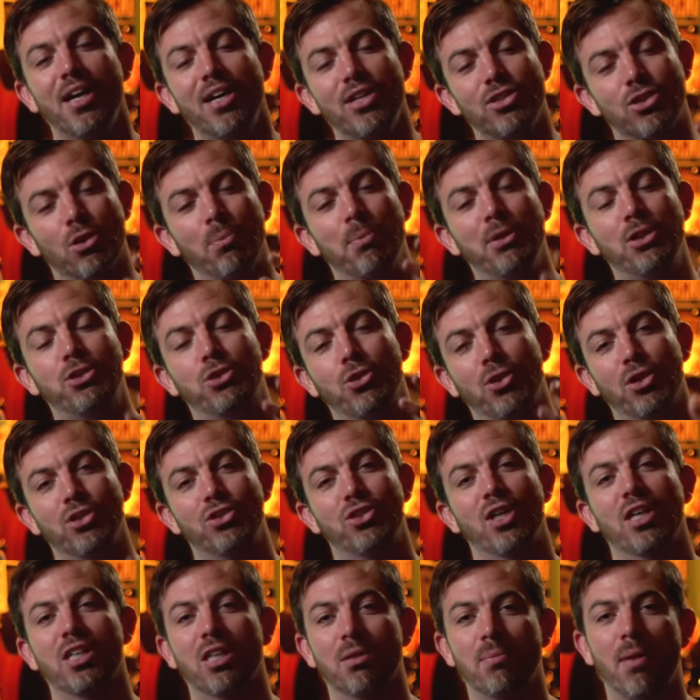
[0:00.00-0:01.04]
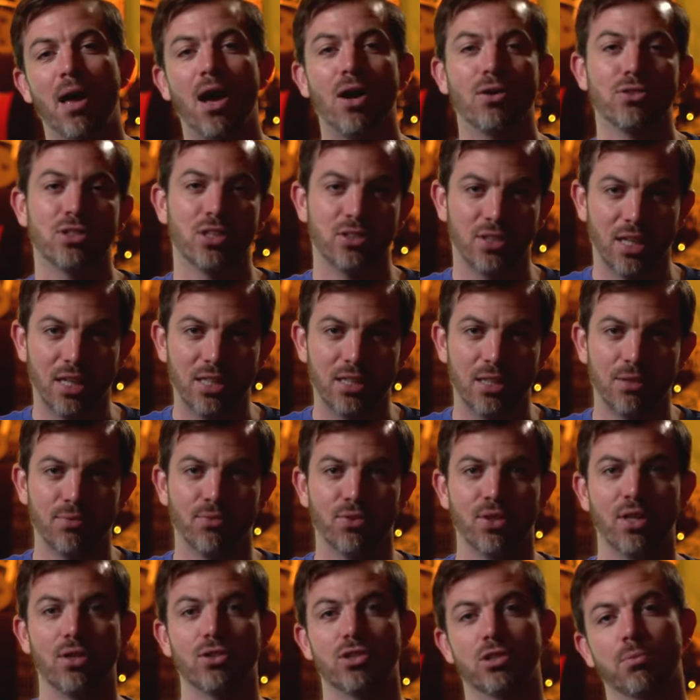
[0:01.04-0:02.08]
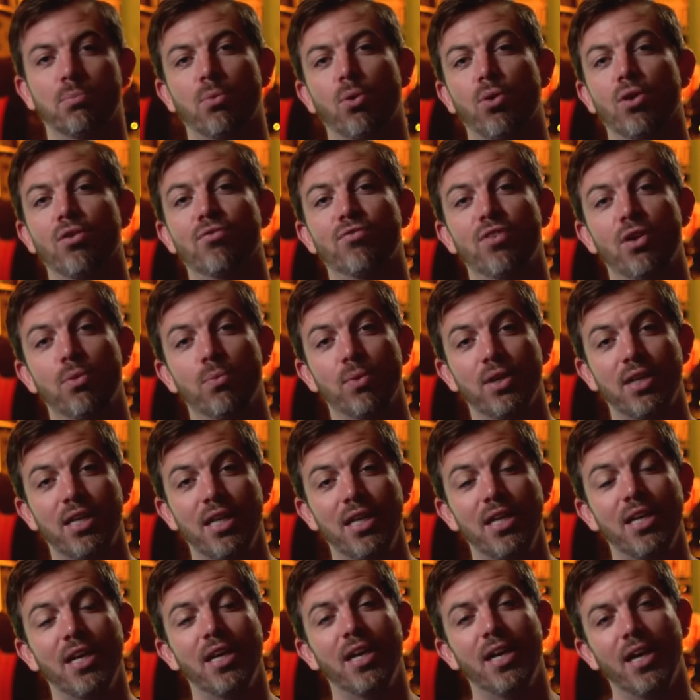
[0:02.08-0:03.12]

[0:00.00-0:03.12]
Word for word: So be sure to check them out, to thank them for their support of VinWiki,